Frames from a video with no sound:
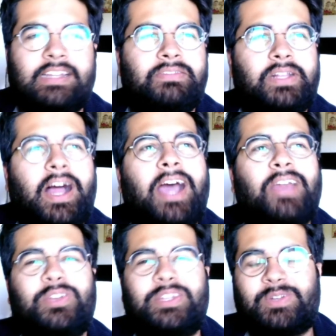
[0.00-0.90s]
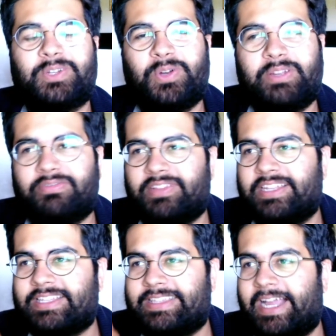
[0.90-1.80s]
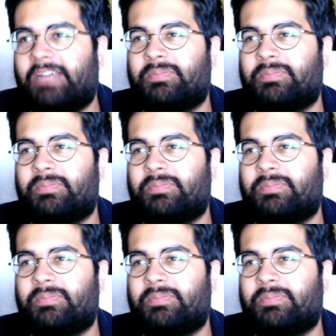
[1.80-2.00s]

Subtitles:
Well, I don't even know if it's that